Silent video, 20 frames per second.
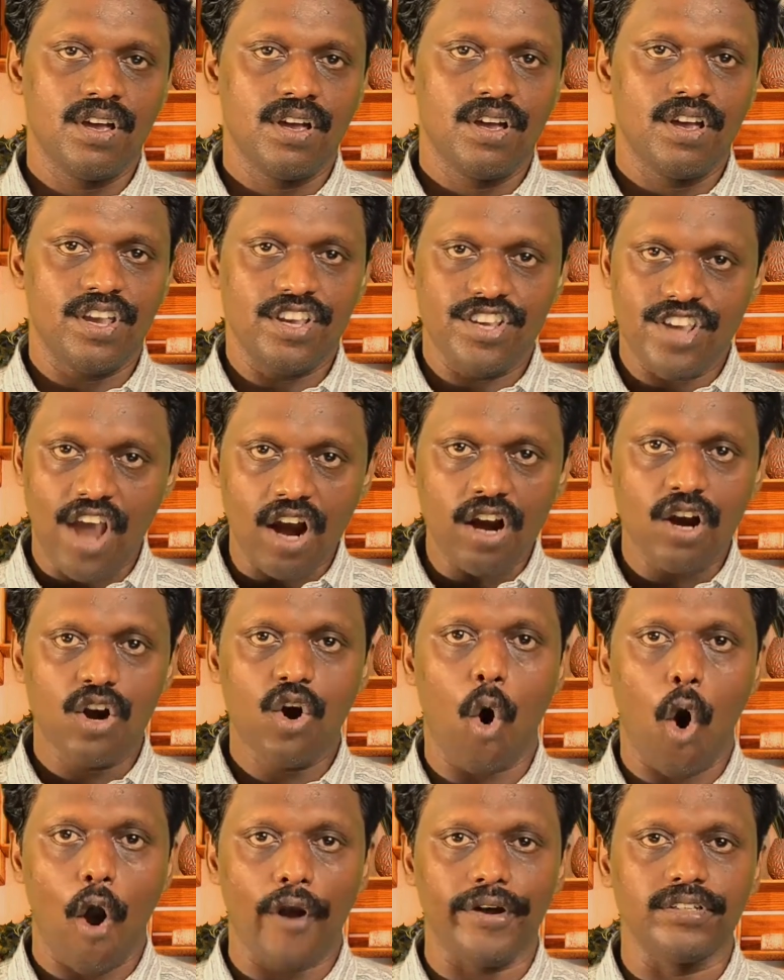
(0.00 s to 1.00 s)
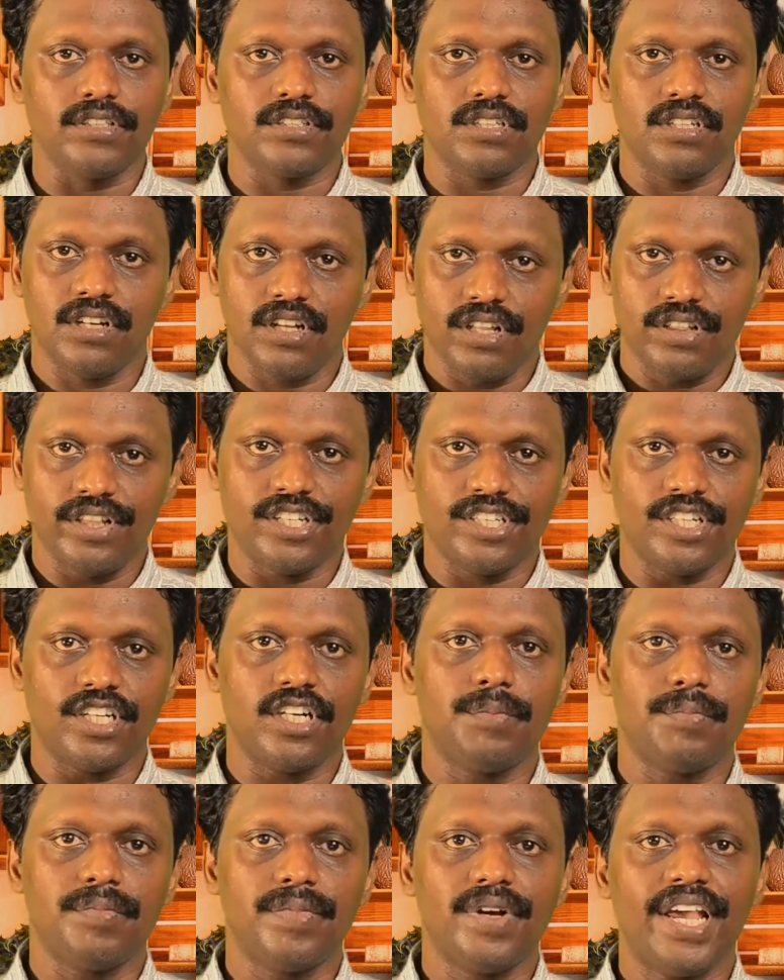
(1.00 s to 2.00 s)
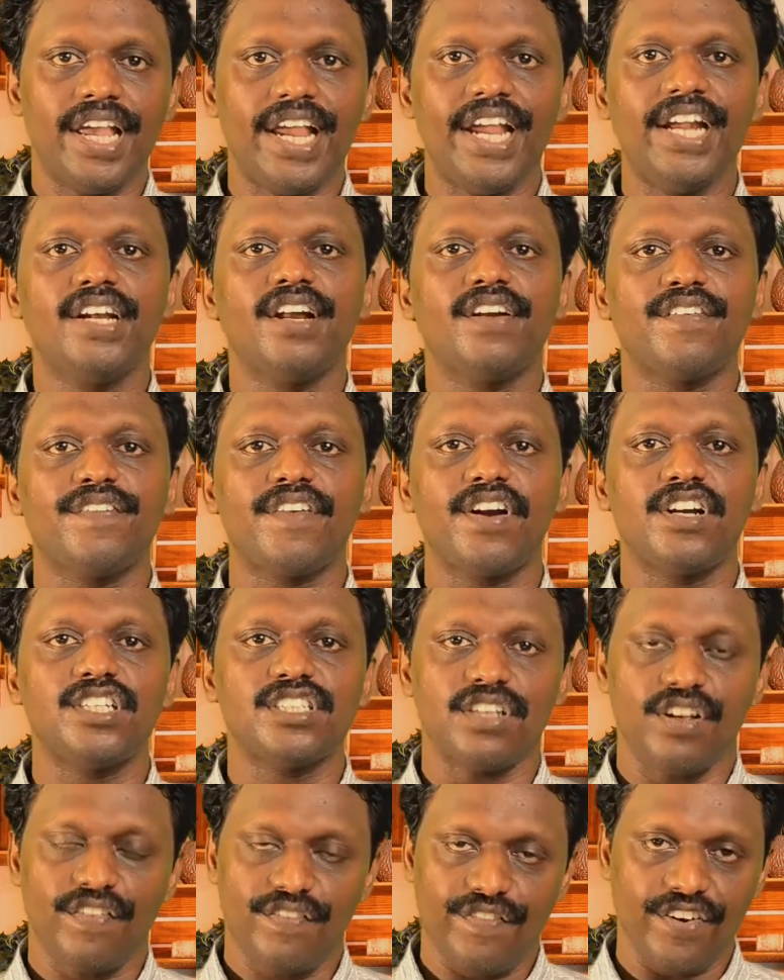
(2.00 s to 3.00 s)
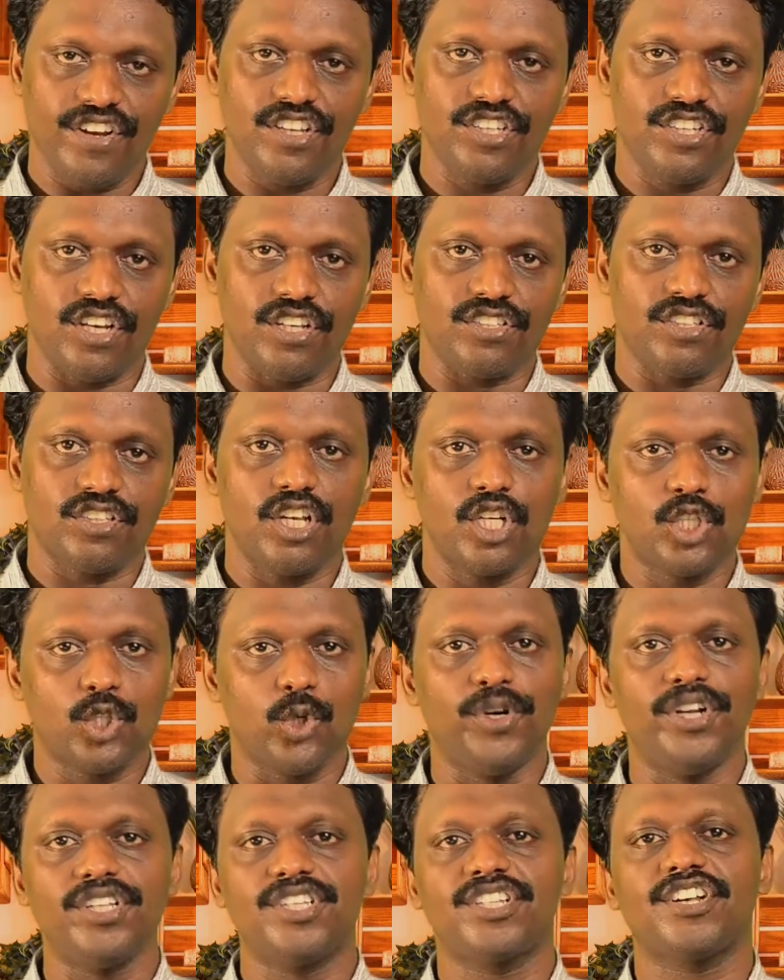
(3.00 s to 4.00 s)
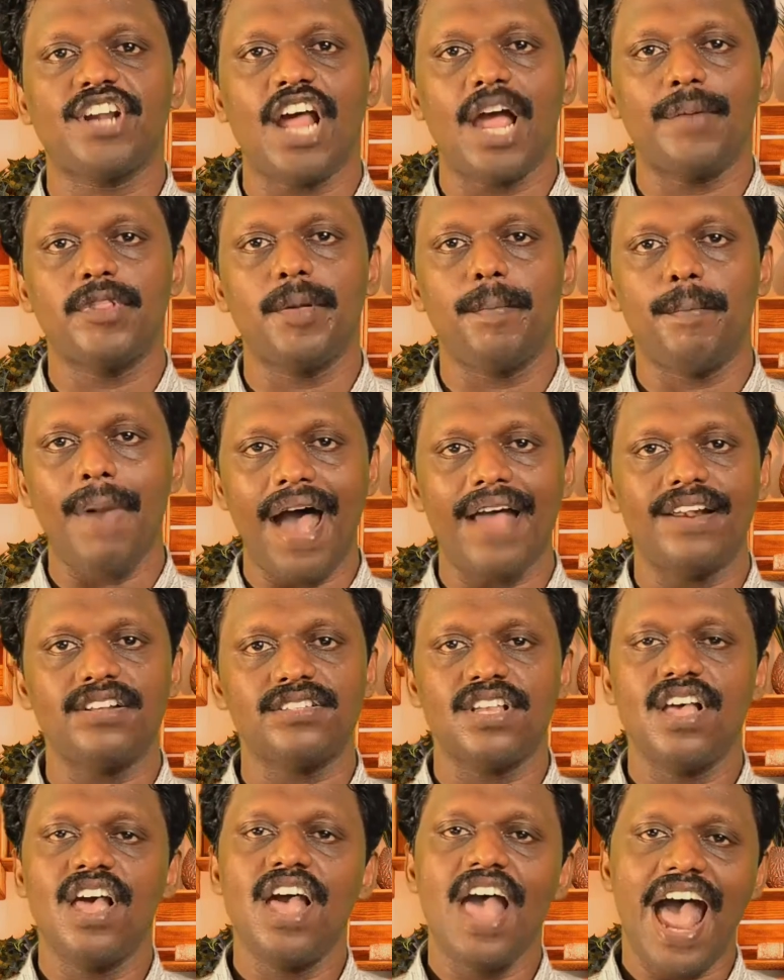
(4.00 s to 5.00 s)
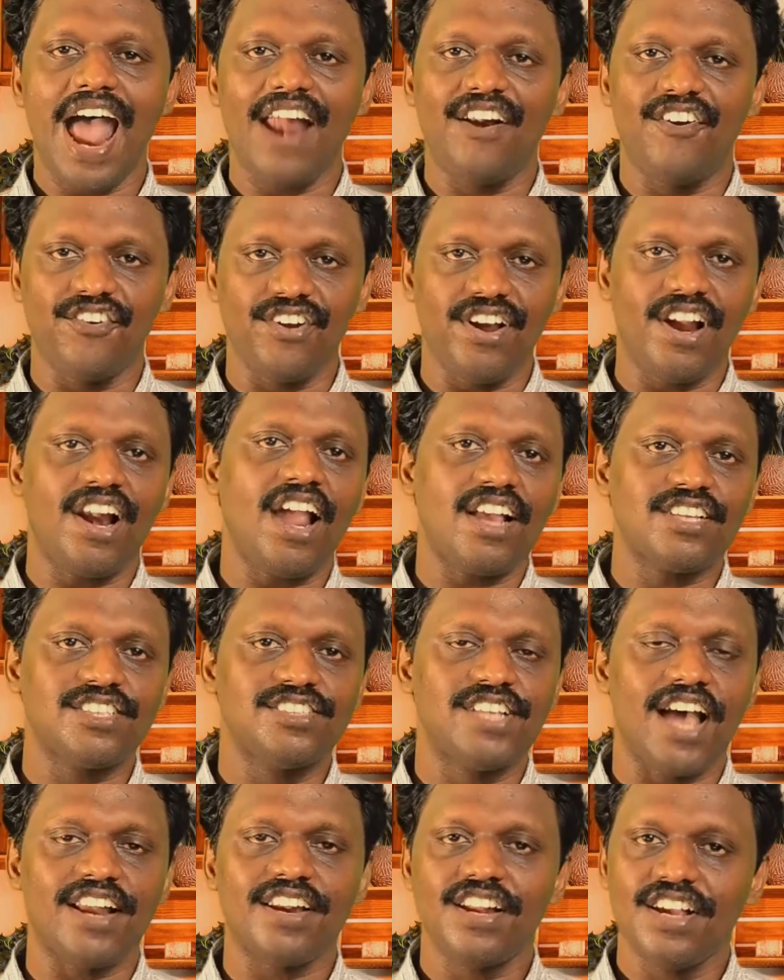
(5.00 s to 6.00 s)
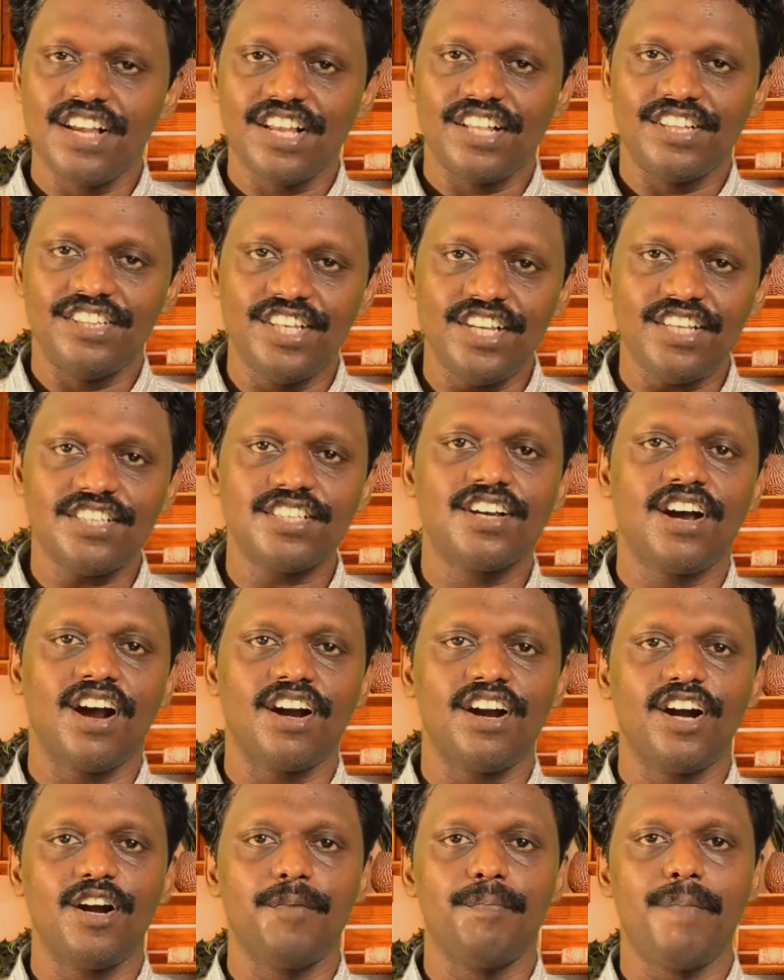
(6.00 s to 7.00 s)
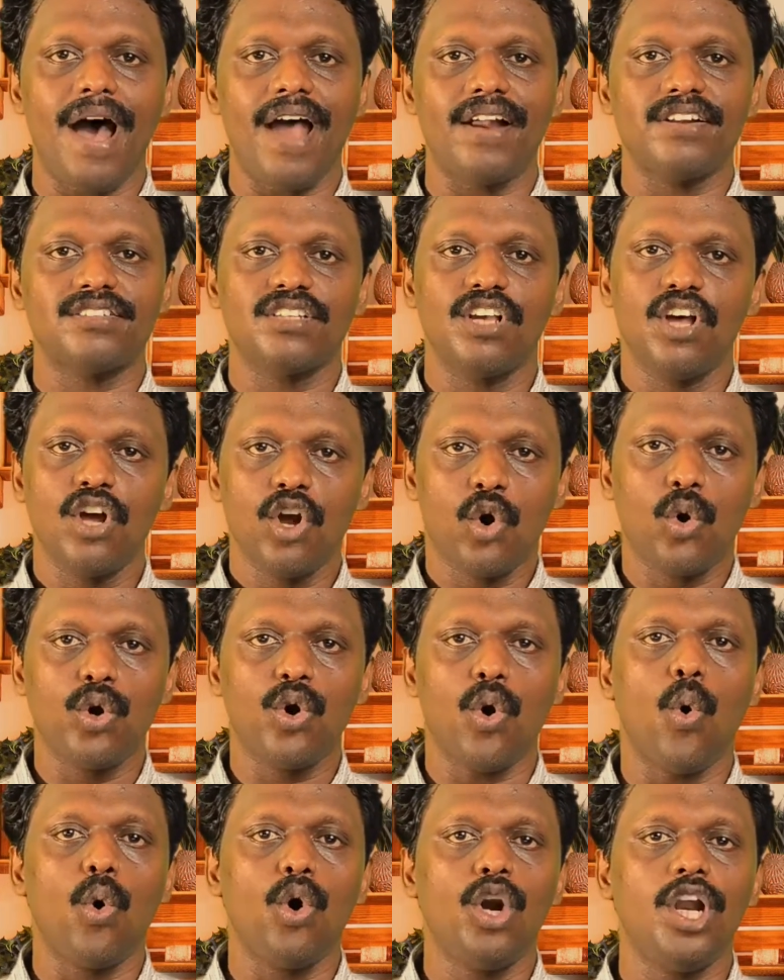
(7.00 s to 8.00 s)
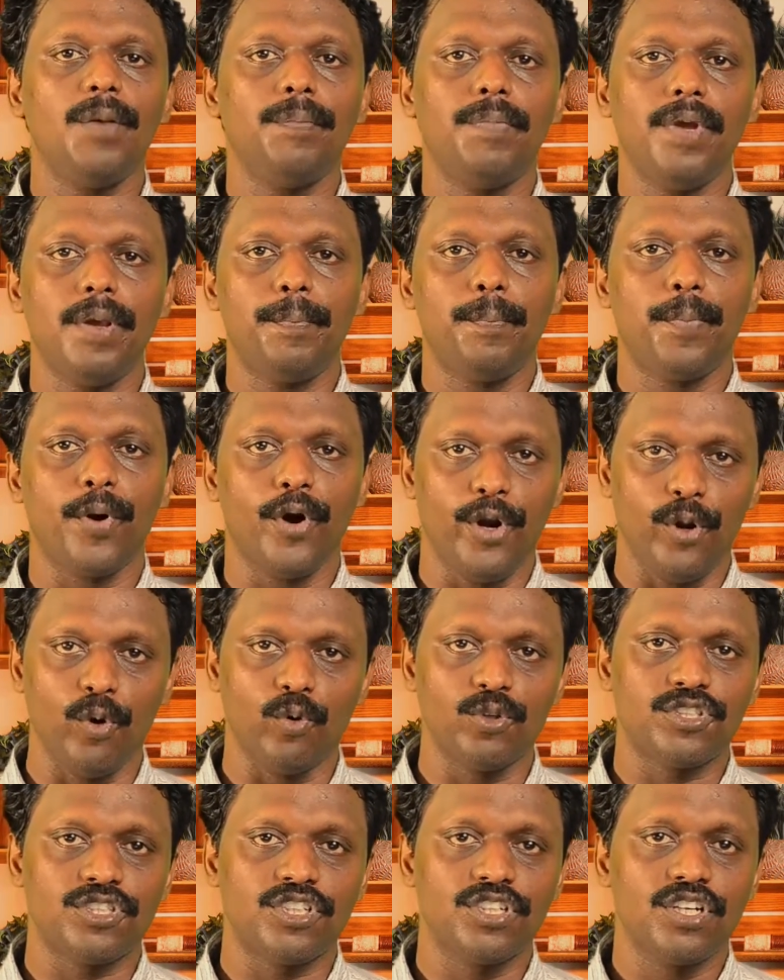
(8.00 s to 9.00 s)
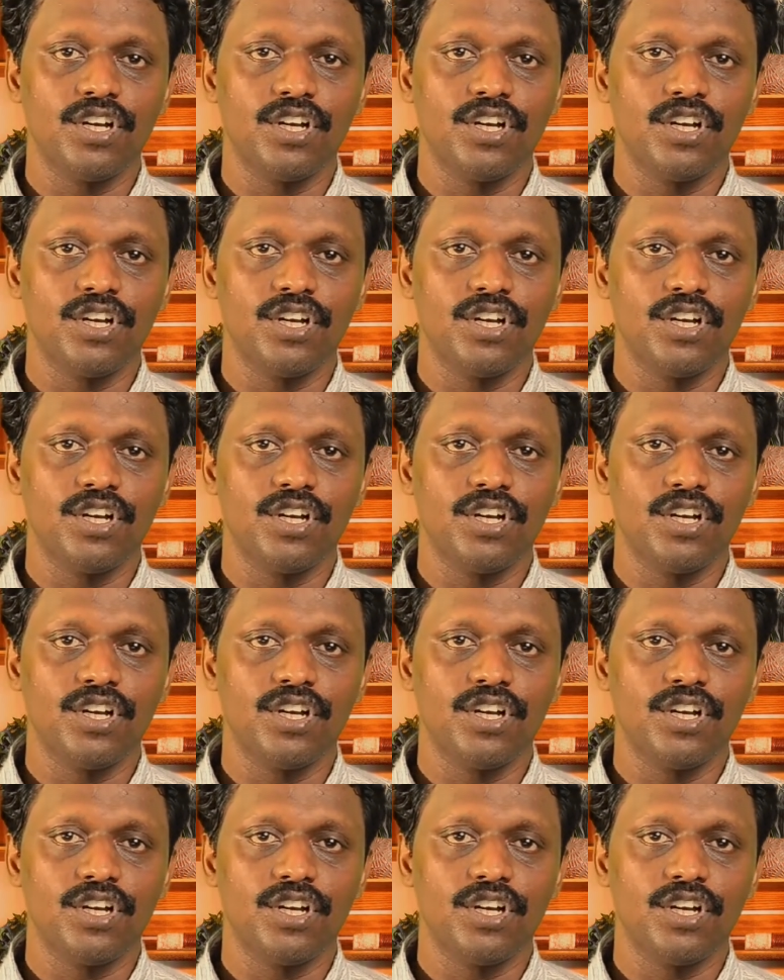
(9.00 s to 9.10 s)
Young coined the term interference fringes to describe the bands and realized that these colored bands could only be produced